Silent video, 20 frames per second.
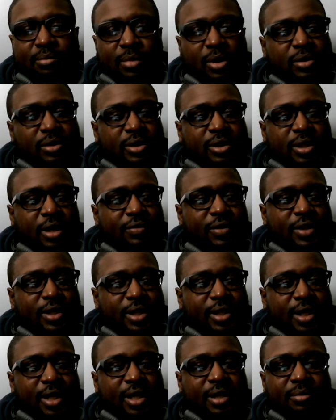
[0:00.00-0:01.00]
most of the
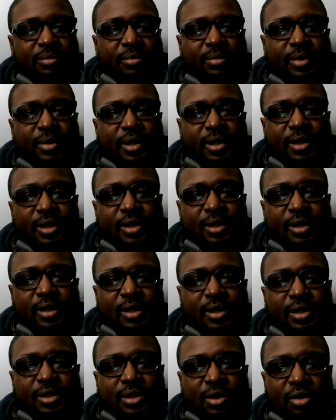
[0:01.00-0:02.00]
team,
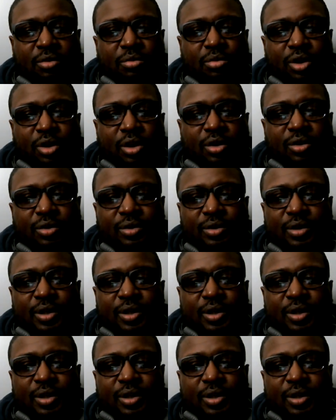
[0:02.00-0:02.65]
is homegrown.